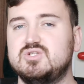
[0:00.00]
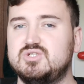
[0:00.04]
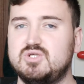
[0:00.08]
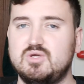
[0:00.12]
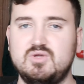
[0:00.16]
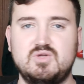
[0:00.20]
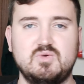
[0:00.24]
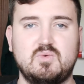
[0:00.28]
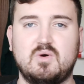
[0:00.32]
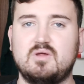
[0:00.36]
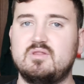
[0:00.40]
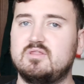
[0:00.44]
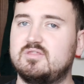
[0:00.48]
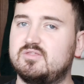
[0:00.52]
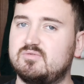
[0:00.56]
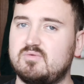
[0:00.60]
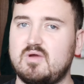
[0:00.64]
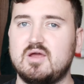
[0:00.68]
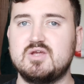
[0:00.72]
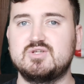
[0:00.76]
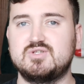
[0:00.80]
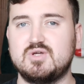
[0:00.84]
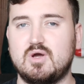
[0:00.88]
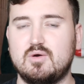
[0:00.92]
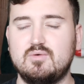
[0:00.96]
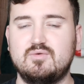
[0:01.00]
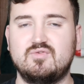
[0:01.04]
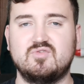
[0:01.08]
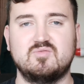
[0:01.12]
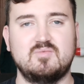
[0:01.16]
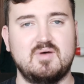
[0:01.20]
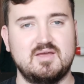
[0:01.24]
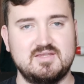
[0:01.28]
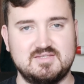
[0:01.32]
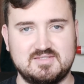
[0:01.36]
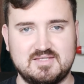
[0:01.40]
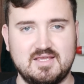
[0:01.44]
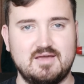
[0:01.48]
2 to 1 threshold for
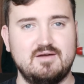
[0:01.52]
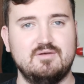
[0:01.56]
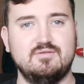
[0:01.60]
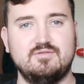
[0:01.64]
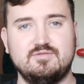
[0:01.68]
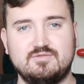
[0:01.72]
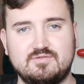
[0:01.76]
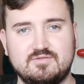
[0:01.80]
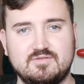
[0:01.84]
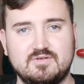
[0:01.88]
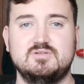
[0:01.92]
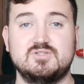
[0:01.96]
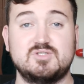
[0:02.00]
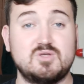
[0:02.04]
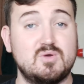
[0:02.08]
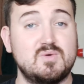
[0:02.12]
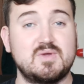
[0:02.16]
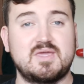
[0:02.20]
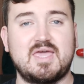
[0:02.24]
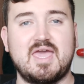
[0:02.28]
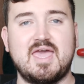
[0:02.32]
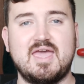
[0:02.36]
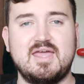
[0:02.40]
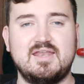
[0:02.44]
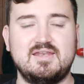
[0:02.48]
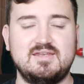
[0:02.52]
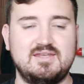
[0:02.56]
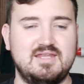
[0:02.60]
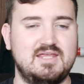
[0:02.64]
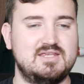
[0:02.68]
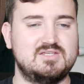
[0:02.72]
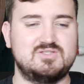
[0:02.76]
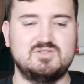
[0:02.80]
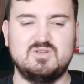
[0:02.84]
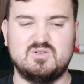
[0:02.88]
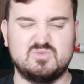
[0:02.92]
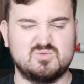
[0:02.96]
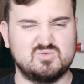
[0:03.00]
myself. So again,
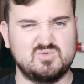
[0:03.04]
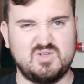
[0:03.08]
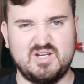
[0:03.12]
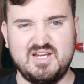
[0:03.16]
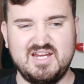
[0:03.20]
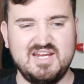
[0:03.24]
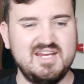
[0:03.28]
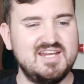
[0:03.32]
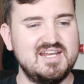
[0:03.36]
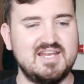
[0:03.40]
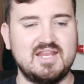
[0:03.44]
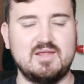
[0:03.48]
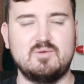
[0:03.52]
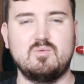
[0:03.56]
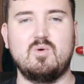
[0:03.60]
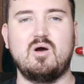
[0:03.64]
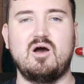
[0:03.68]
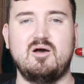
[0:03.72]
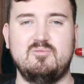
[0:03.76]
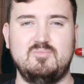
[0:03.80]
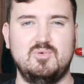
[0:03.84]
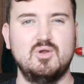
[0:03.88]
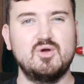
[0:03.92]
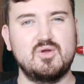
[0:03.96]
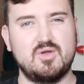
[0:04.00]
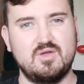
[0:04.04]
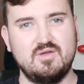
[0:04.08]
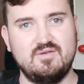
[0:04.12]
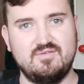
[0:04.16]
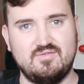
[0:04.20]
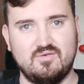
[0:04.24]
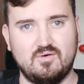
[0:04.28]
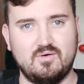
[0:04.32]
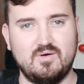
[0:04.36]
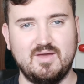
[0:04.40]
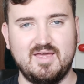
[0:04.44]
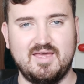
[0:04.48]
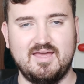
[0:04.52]
it's not really what I'm looking
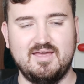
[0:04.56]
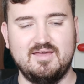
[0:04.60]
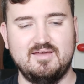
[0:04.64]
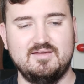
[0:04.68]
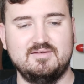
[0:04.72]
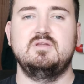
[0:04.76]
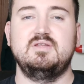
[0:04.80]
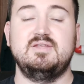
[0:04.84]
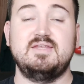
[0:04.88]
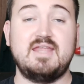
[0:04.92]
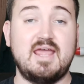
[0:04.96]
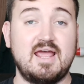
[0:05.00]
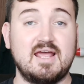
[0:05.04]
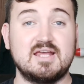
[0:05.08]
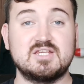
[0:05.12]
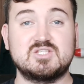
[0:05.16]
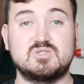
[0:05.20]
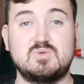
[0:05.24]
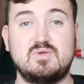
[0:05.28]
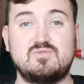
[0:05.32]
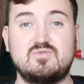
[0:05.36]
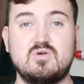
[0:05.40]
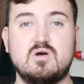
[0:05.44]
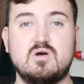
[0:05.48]
for here. Next, we've